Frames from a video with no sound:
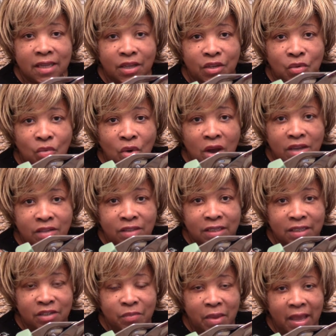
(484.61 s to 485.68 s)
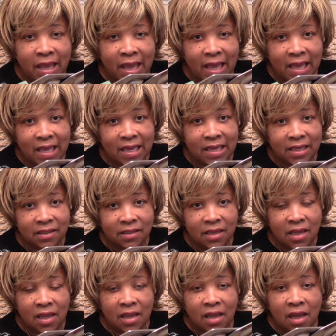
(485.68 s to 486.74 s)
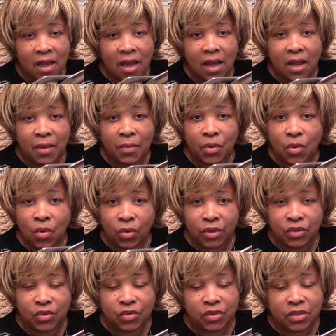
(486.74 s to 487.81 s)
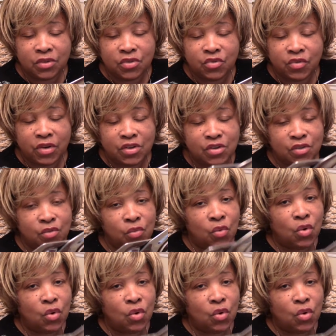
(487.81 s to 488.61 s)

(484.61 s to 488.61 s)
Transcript: Now you wash these by hand according to the instructions.